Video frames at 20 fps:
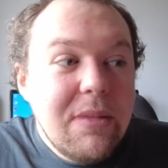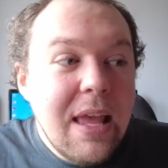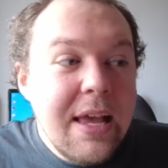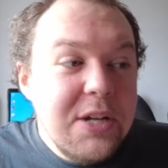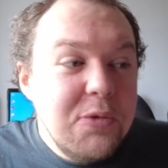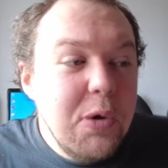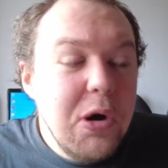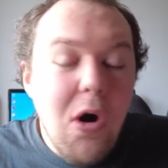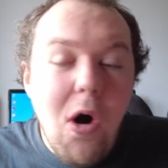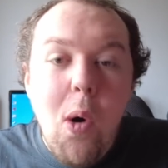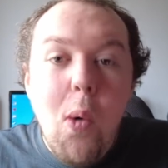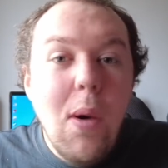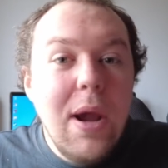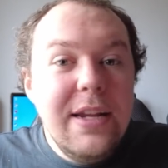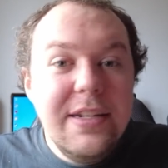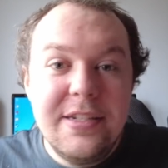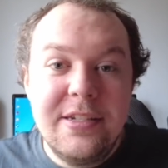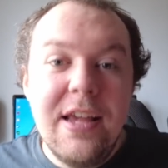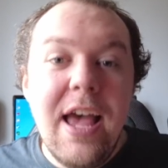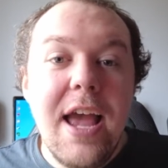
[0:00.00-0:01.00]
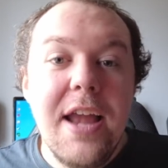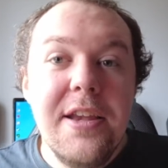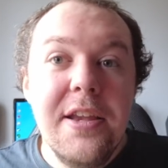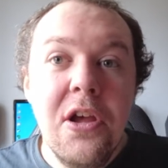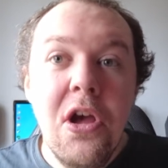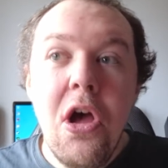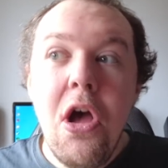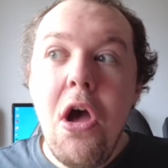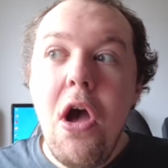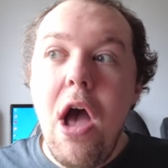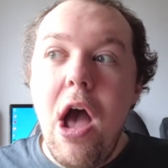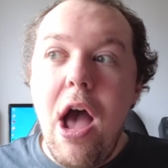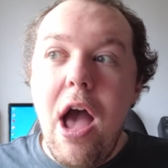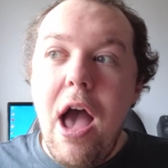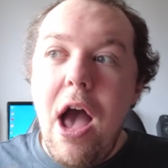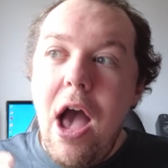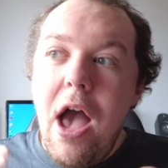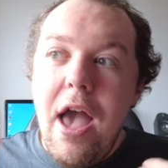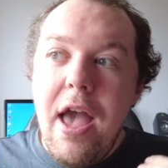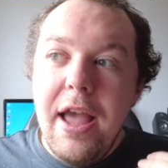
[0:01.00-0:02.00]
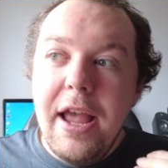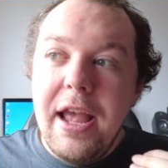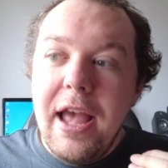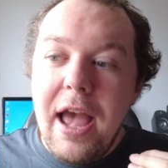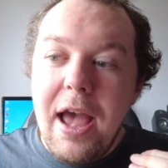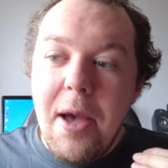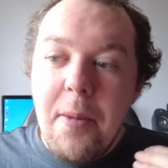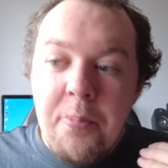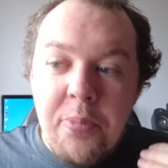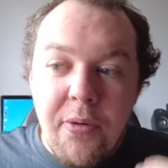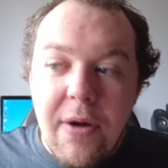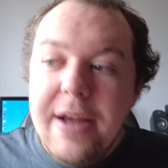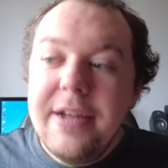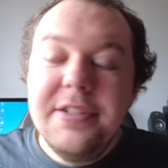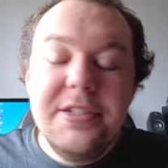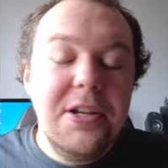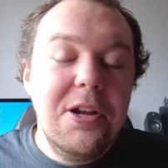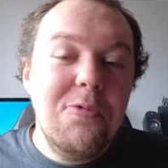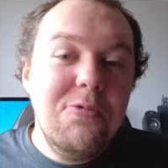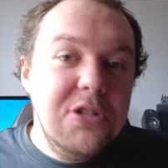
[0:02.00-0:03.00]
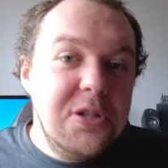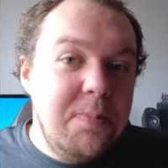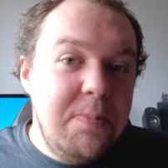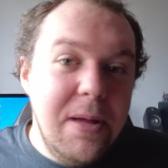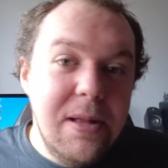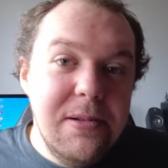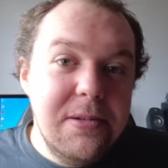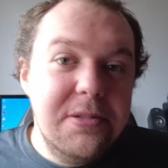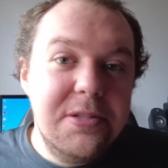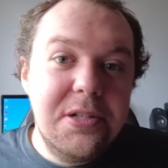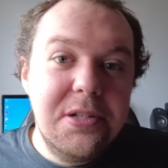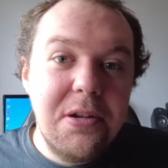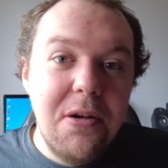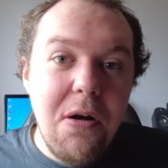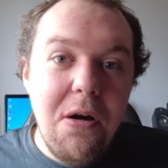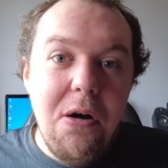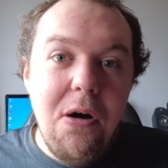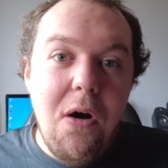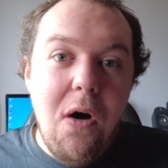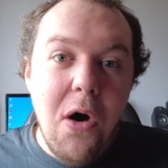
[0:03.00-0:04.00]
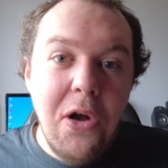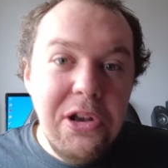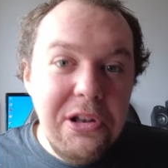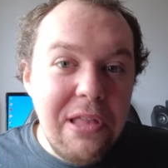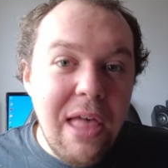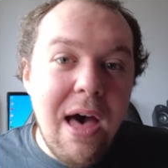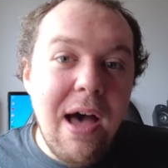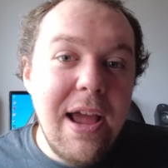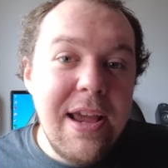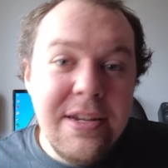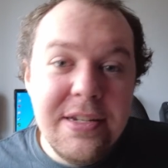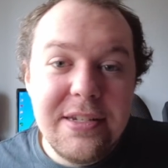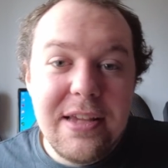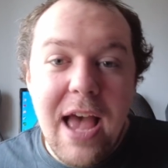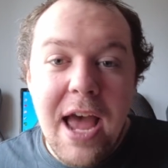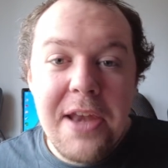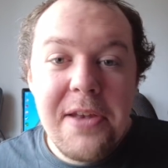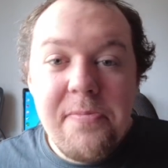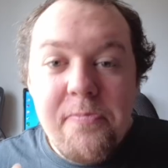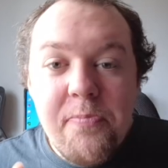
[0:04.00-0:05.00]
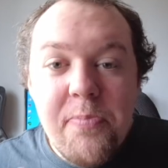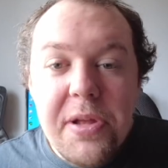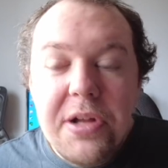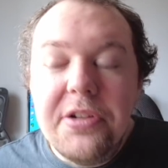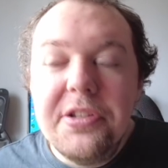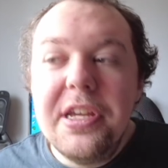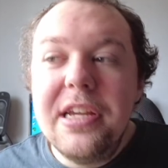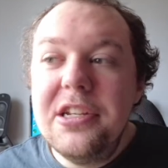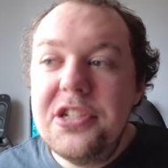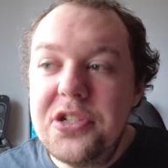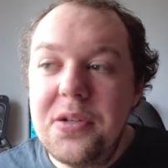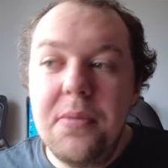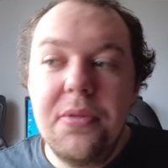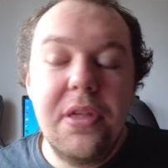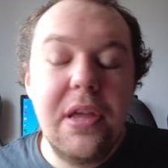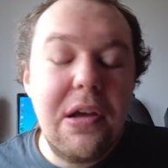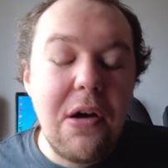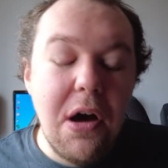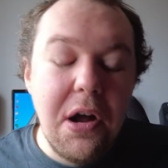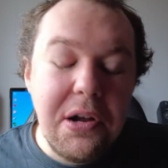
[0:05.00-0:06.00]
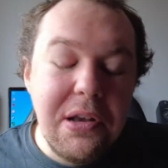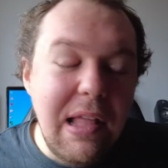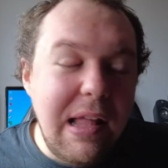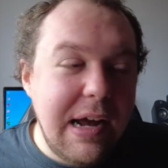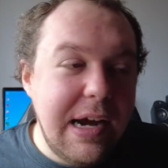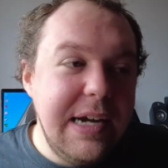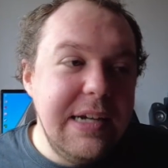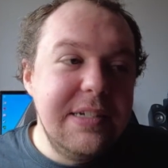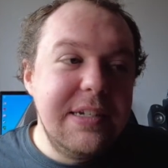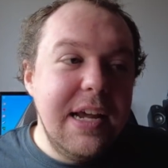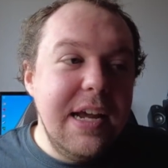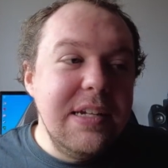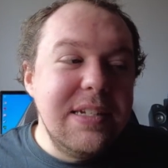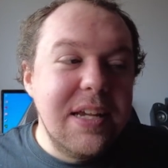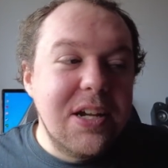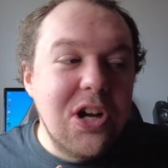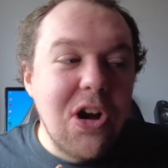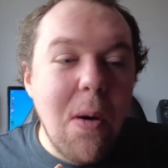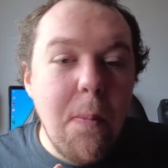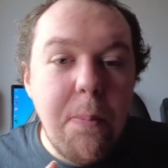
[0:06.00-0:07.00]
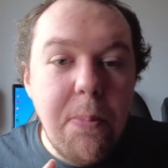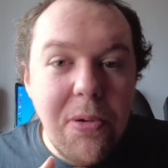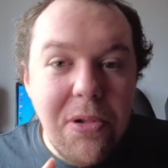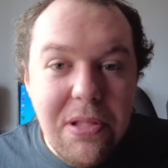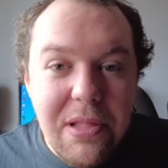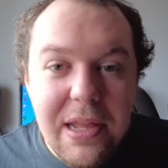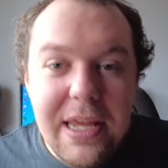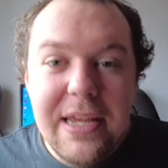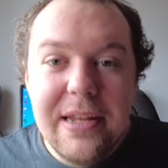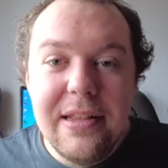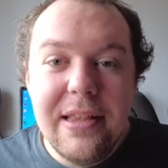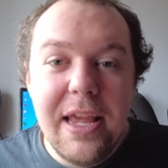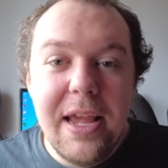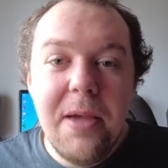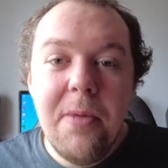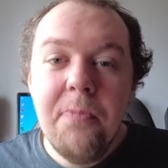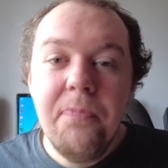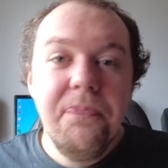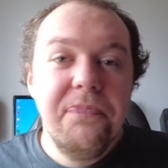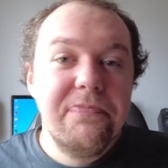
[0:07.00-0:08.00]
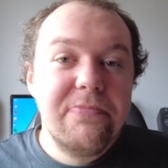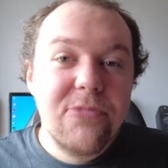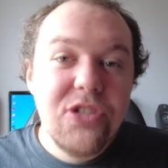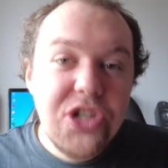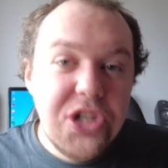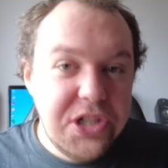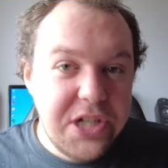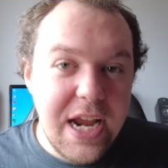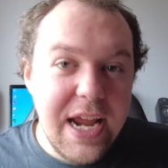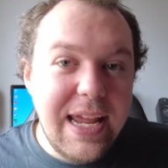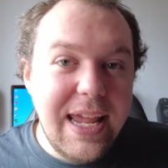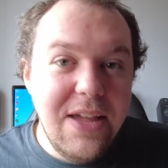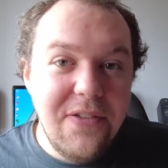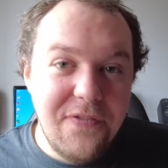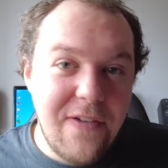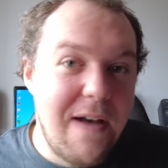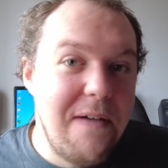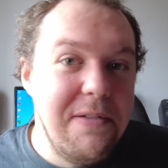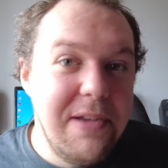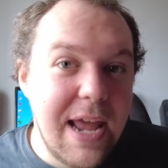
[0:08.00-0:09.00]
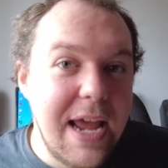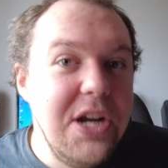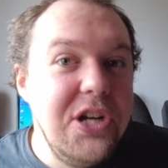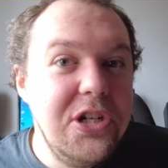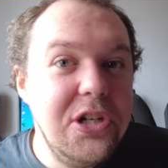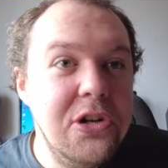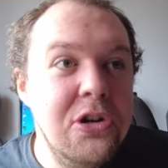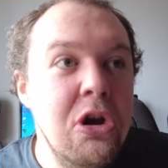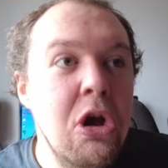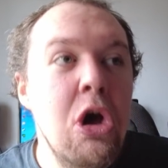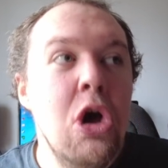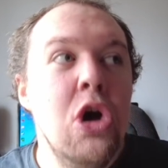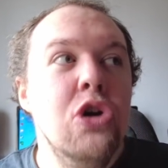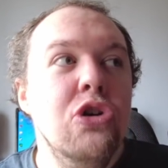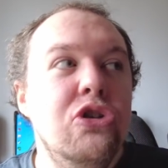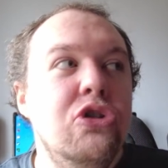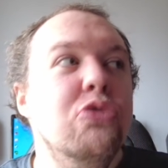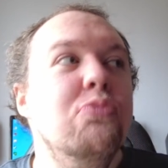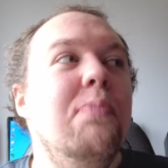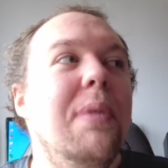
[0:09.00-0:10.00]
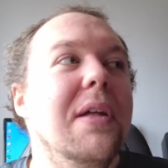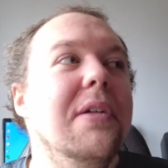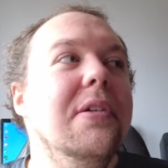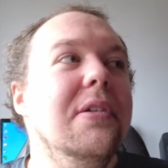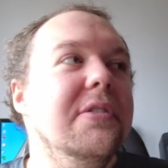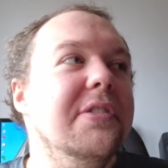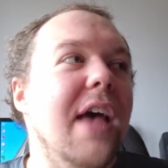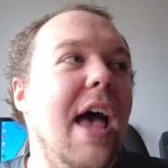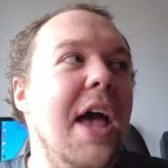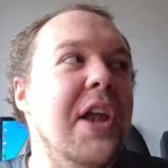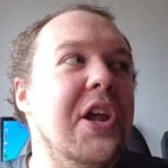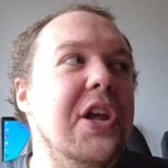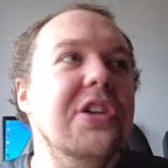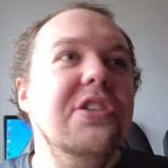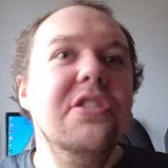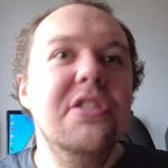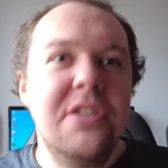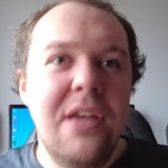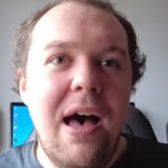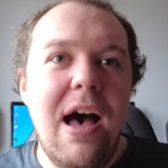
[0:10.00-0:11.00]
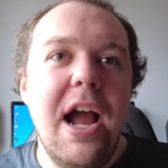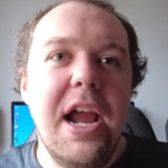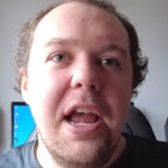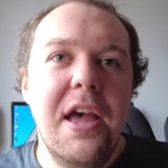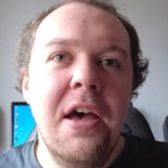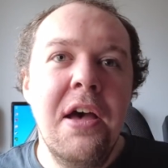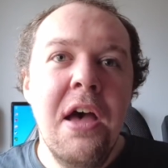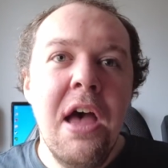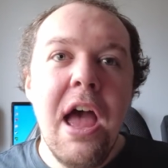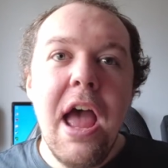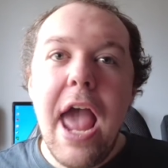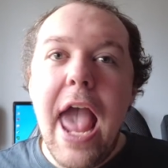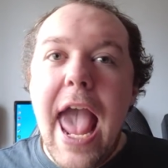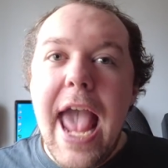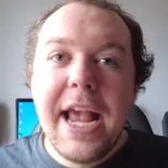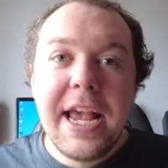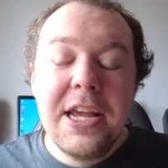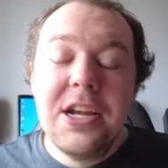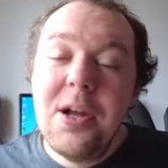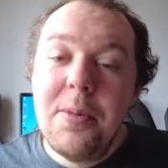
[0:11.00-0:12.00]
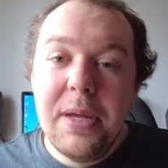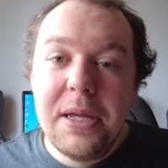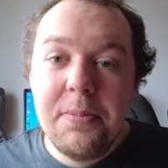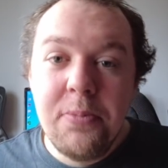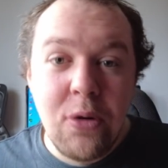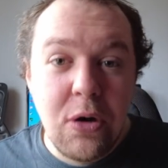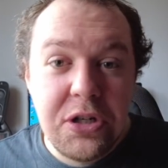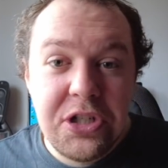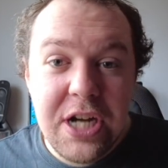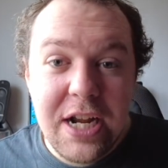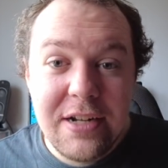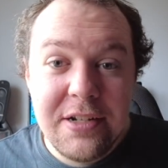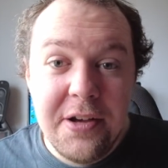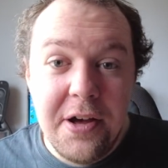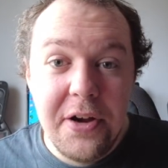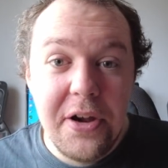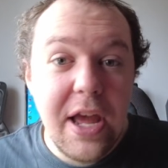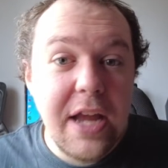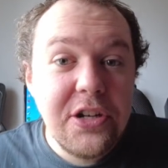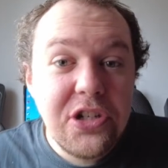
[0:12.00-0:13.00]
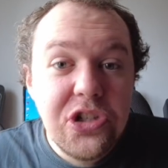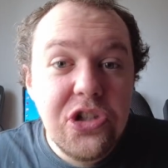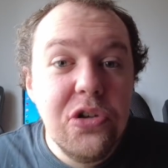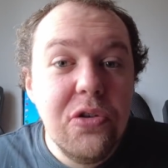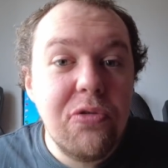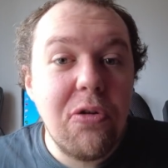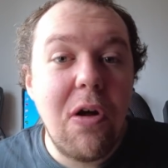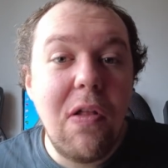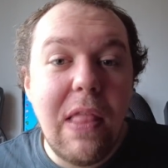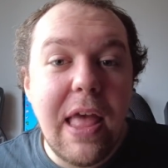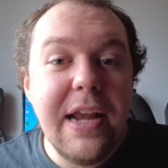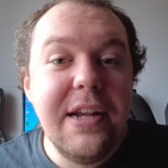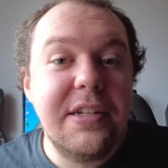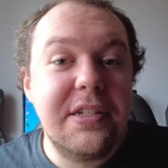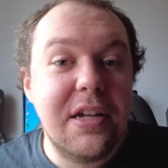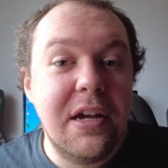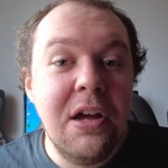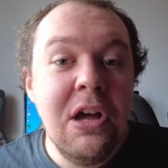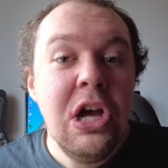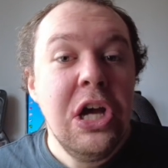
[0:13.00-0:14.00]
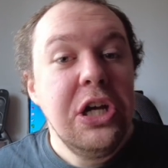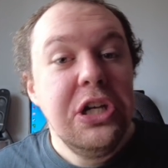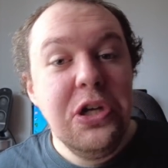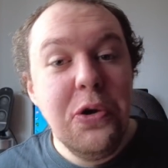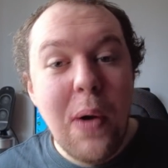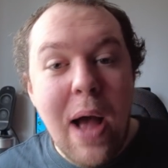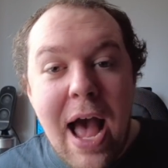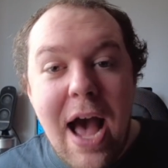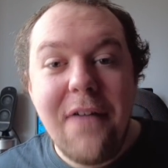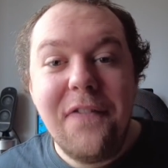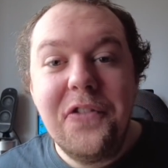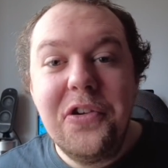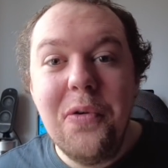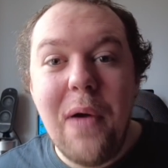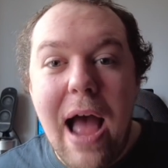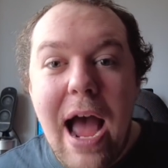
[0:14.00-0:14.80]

as we always said, Brexit was built on lies, and building something on lies is a completely shaky foundation to build an entire economic project on. And sooner or later, you have to